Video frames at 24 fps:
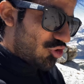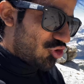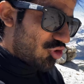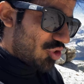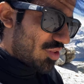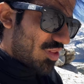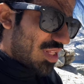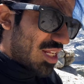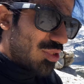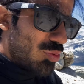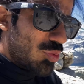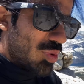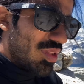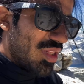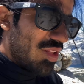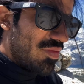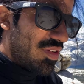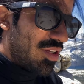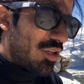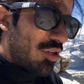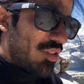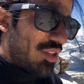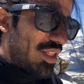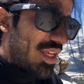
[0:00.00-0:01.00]
And that's what living
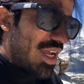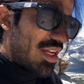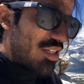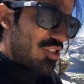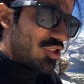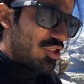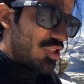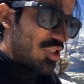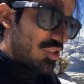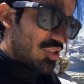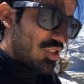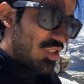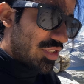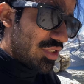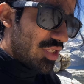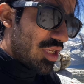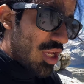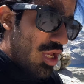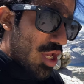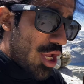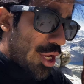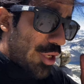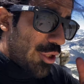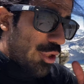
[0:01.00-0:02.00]
on the edge does is
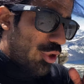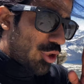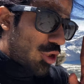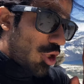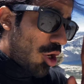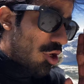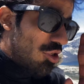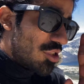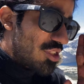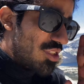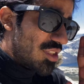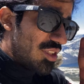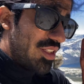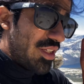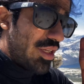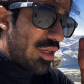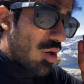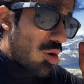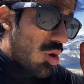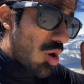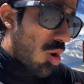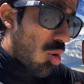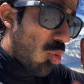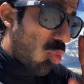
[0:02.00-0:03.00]
you're constantly
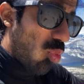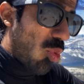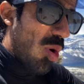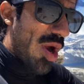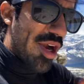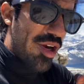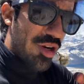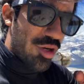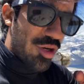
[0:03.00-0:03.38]
aware and